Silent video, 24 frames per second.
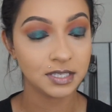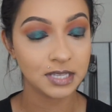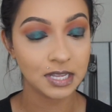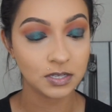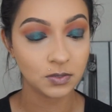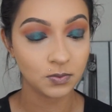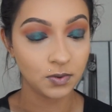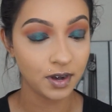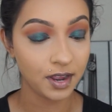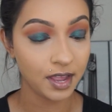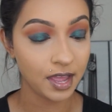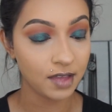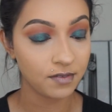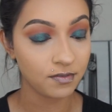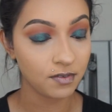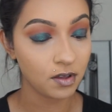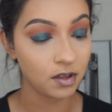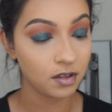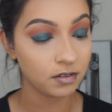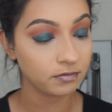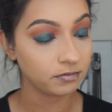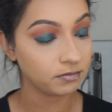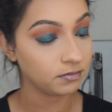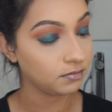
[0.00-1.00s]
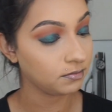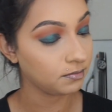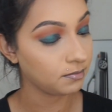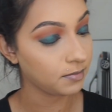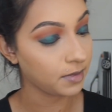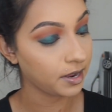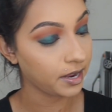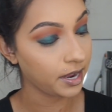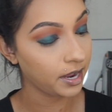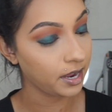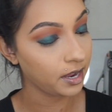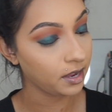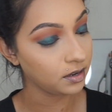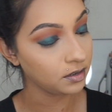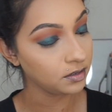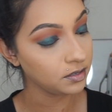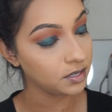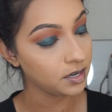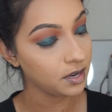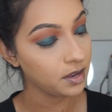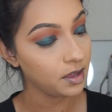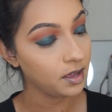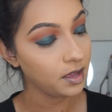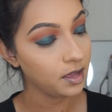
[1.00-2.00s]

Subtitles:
That's what I have on my hand.